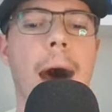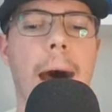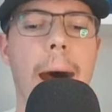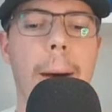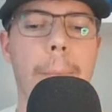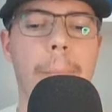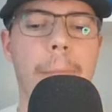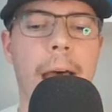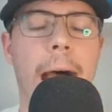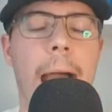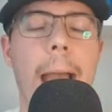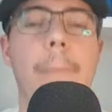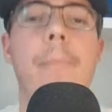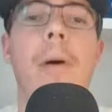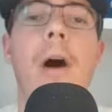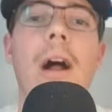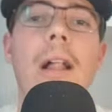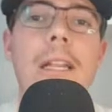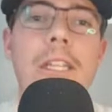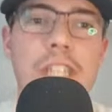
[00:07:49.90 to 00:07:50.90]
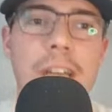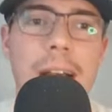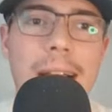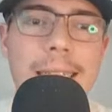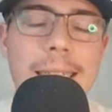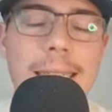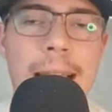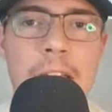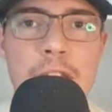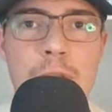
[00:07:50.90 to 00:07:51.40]
I
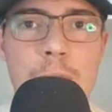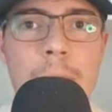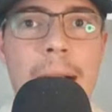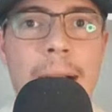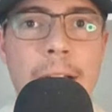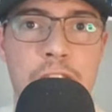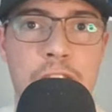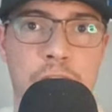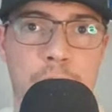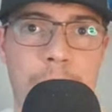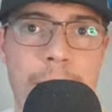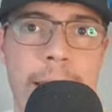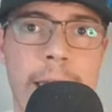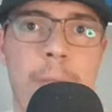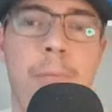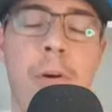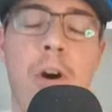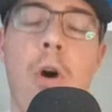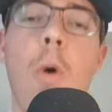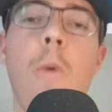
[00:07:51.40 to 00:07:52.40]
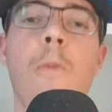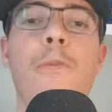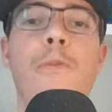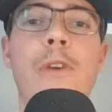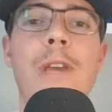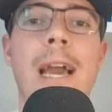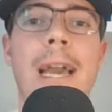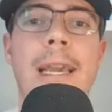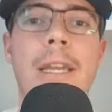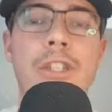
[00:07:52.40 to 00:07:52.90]
apologize that you got tricked, but
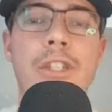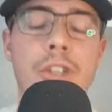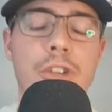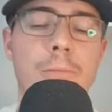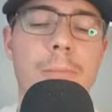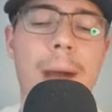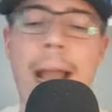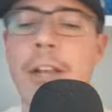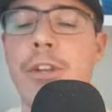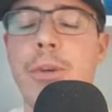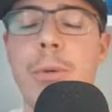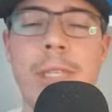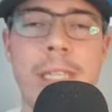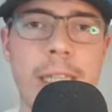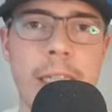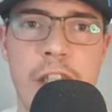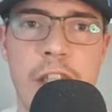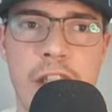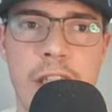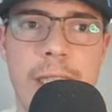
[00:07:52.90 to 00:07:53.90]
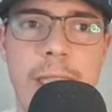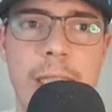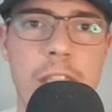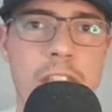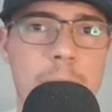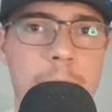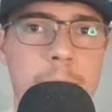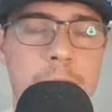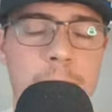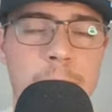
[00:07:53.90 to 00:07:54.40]
hopefully I can do my due diligence
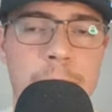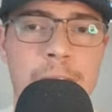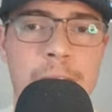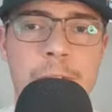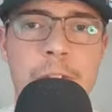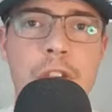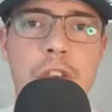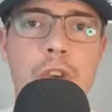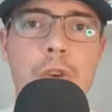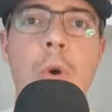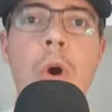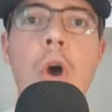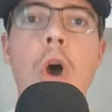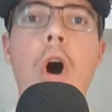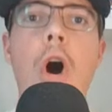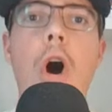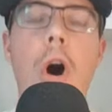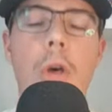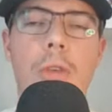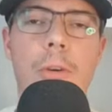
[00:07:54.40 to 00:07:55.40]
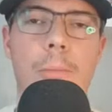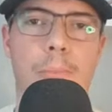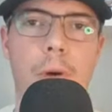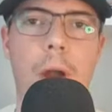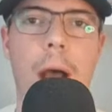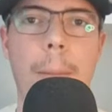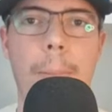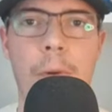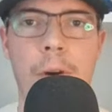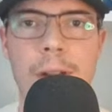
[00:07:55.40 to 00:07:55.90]
in terms of giving you all the
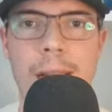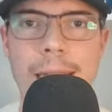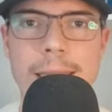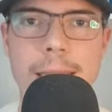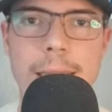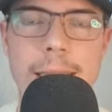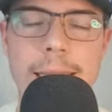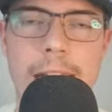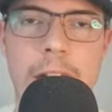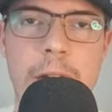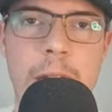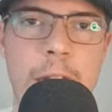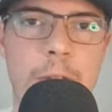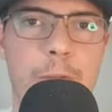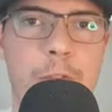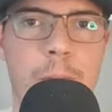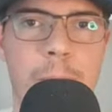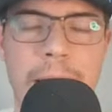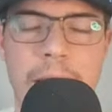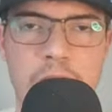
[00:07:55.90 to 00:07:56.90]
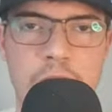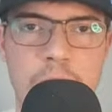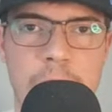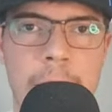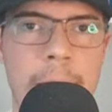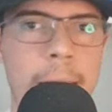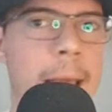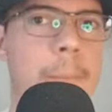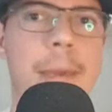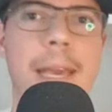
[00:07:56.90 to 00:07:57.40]
proper necessary
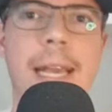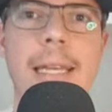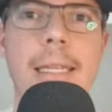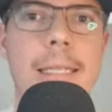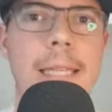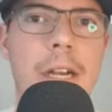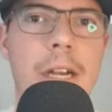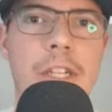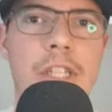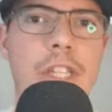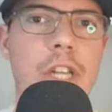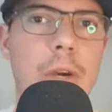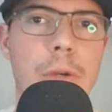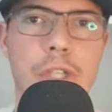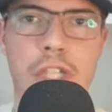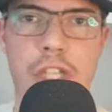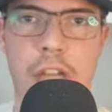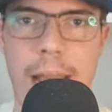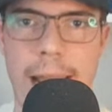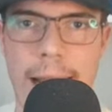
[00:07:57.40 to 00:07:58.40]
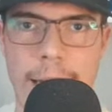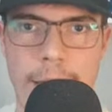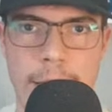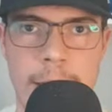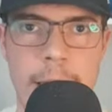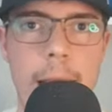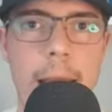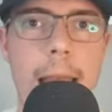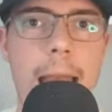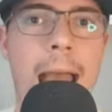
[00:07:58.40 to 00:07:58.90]
information, because there's no
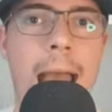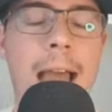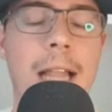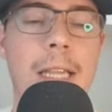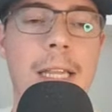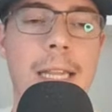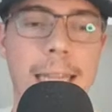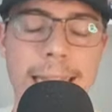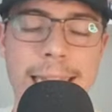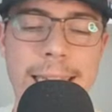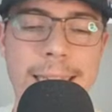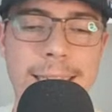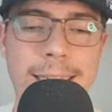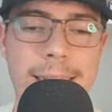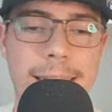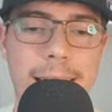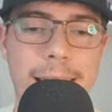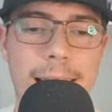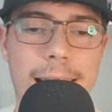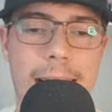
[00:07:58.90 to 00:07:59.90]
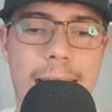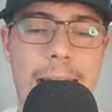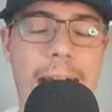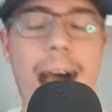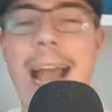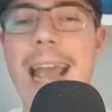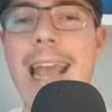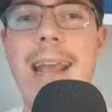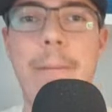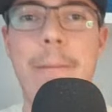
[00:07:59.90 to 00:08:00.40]
chance, at least
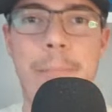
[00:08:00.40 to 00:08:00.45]
I